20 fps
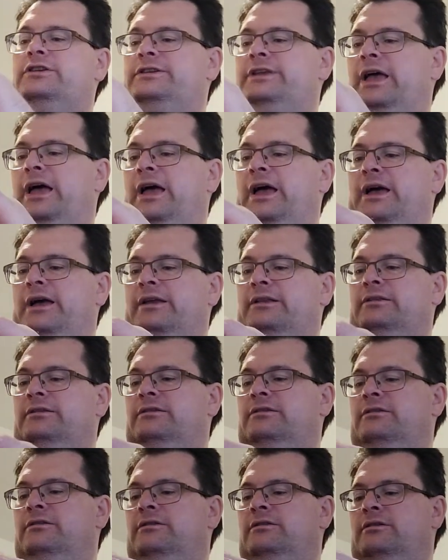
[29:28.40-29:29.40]
is on
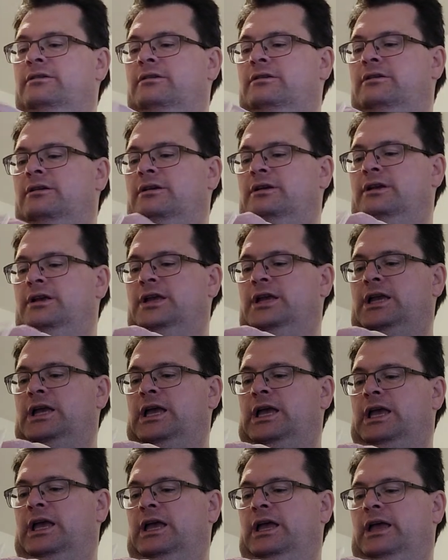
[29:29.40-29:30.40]

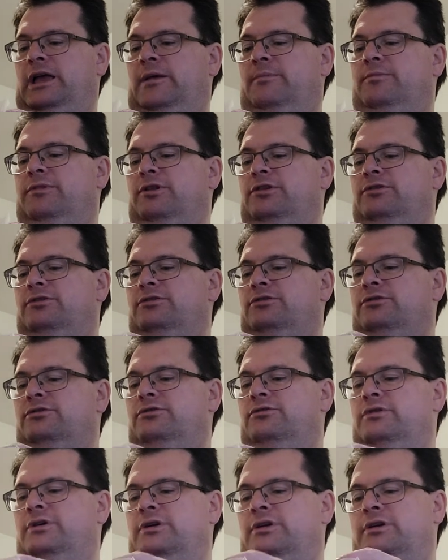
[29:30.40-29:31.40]
uh,
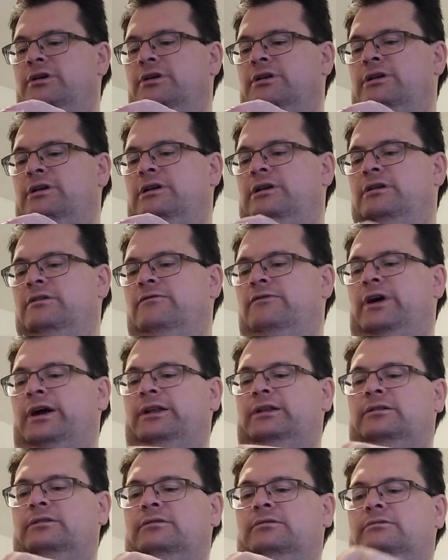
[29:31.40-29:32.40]
blue
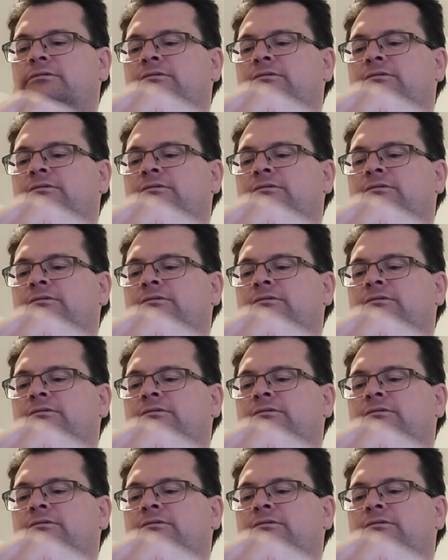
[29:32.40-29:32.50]
vinyl.